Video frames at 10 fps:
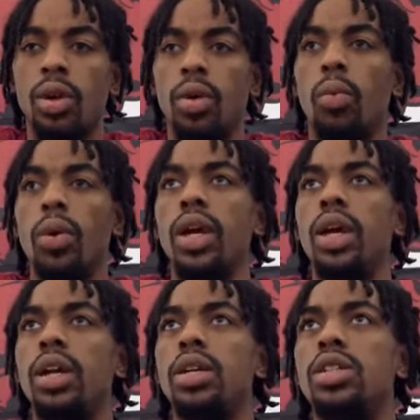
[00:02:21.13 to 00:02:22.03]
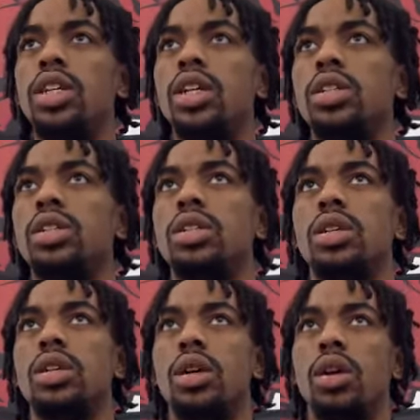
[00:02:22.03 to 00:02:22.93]
We just
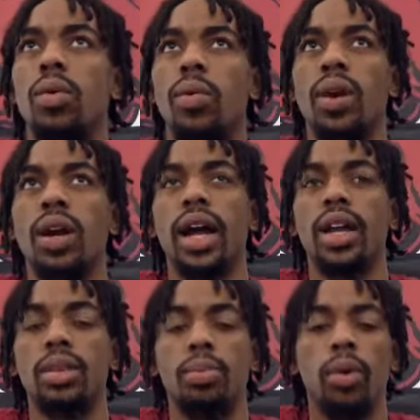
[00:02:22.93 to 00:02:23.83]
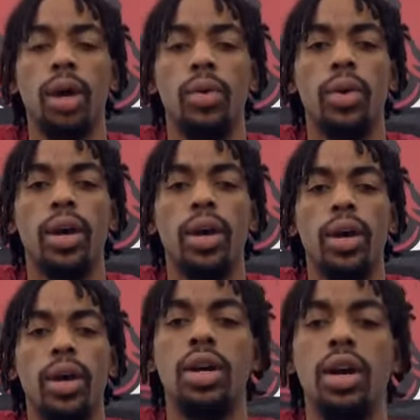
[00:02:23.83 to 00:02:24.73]
we're at the point
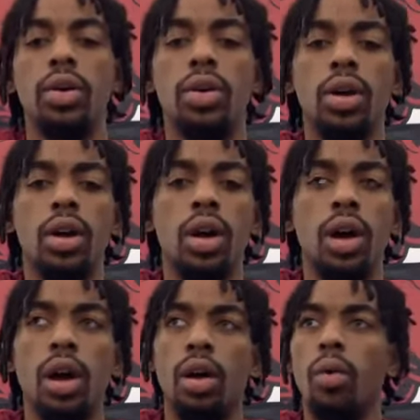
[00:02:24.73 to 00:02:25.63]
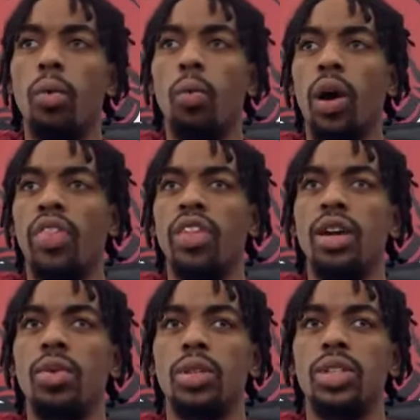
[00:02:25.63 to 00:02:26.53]
where you know I
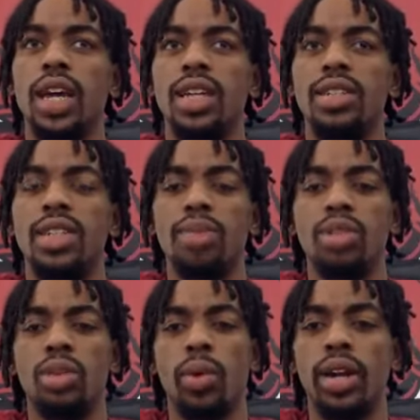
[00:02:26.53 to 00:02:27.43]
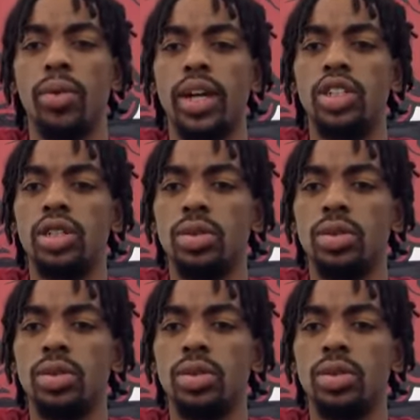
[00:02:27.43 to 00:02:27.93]
think we're taking steps in the right direction.